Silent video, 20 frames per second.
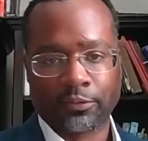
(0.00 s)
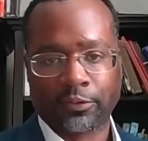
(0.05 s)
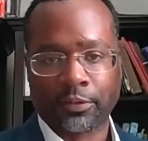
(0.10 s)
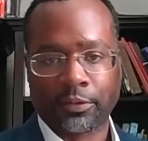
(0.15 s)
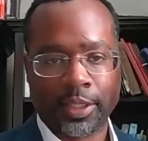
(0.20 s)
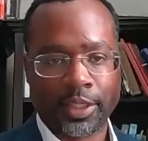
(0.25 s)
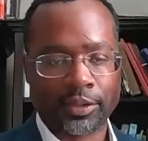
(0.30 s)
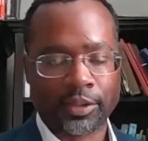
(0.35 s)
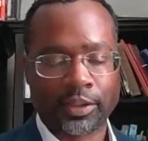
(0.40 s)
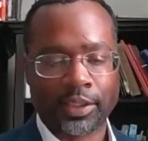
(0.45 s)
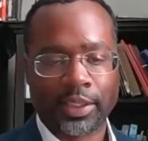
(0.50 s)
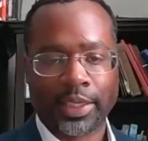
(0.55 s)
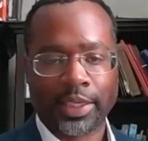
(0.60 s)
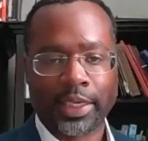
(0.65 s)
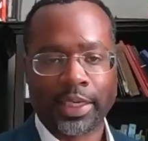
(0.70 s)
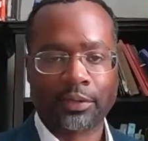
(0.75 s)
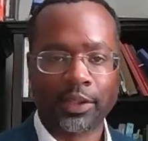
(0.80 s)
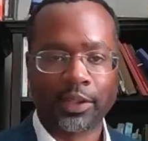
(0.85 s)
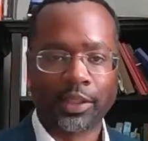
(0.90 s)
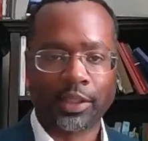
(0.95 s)
information they
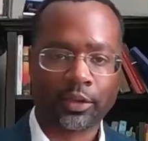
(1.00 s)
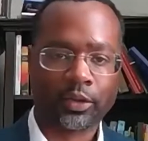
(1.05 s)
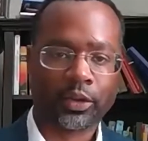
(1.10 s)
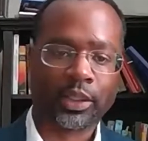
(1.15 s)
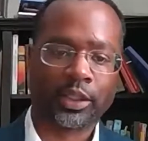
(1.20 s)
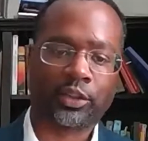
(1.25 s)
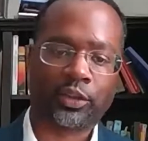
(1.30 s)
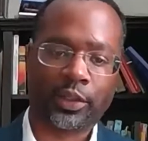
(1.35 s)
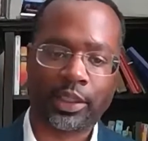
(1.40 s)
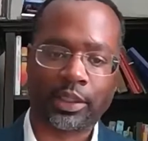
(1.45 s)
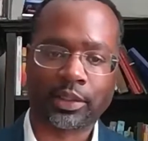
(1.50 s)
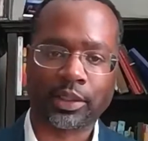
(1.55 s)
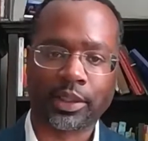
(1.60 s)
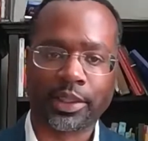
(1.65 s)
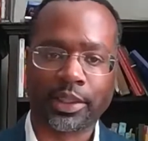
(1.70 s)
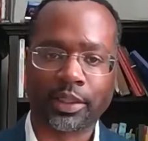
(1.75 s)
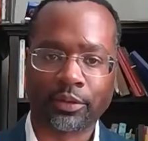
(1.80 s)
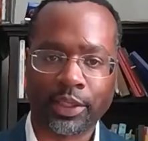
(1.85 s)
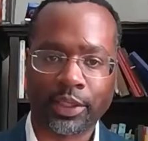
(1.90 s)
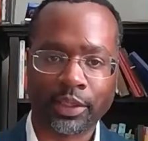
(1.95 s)
have and they're going to
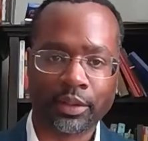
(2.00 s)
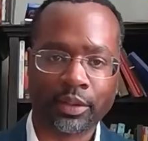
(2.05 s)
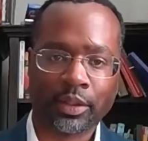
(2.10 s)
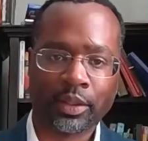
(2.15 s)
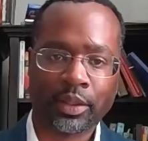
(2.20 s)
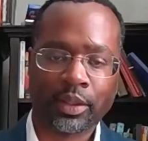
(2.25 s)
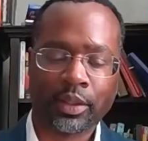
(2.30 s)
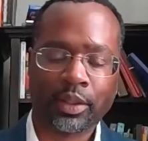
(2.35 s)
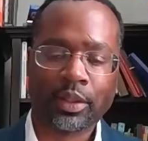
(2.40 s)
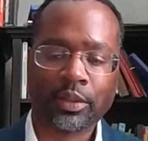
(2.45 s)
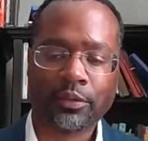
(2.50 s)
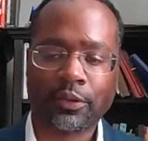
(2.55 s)
translate it, right?